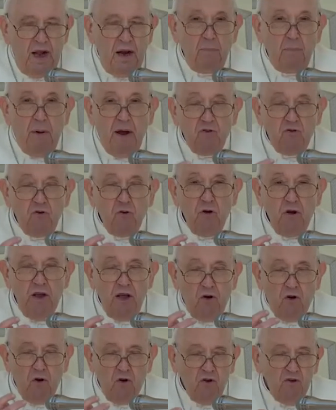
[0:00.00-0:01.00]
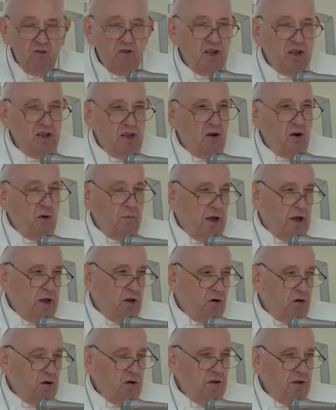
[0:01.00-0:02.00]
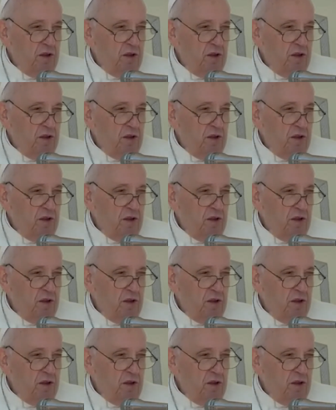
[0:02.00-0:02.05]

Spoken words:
year will also be in dioceses across